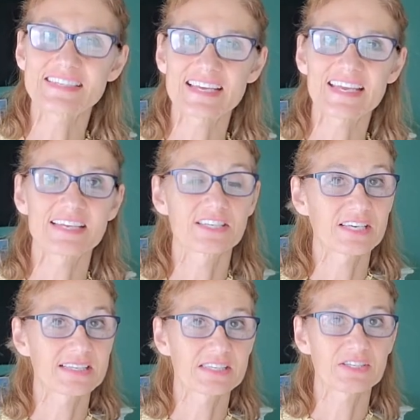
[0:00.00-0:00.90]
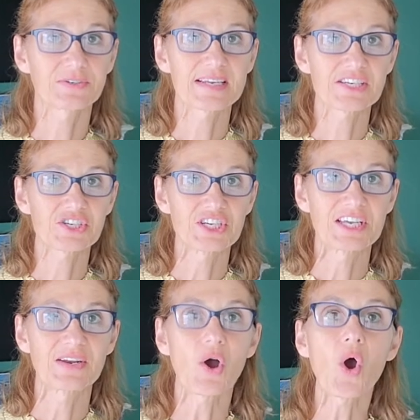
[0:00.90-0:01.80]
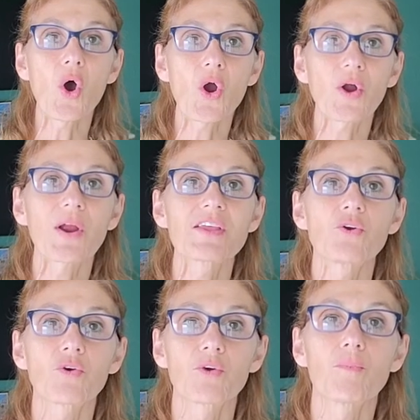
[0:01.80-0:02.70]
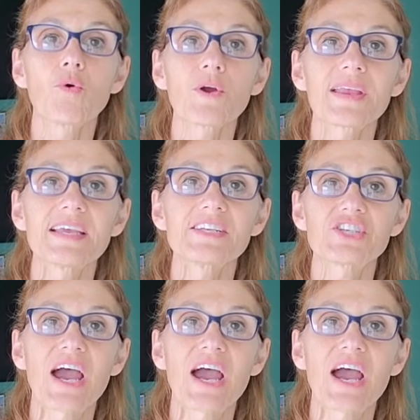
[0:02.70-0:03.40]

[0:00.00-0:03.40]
take into consideration are your mortgage,